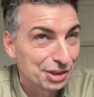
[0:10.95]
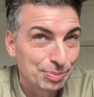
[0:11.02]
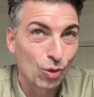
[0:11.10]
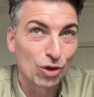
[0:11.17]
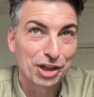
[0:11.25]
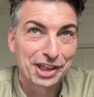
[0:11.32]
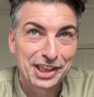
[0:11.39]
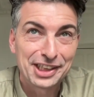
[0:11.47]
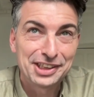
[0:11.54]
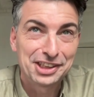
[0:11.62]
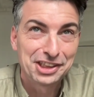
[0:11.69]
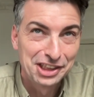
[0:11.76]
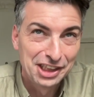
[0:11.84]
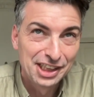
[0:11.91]

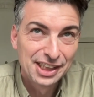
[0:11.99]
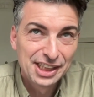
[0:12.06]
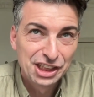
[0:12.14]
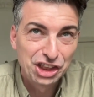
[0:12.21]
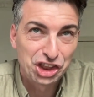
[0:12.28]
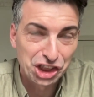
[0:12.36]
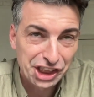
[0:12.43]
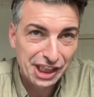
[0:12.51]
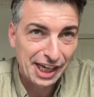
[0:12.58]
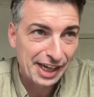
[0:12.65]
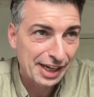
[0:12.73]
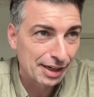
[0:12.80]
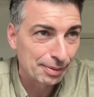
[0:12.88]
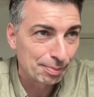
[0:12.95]
morning, G
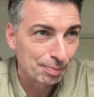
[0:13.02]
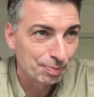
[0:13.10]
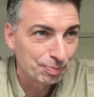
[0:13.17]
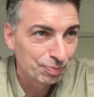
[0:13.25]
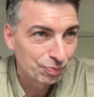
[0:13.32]
M.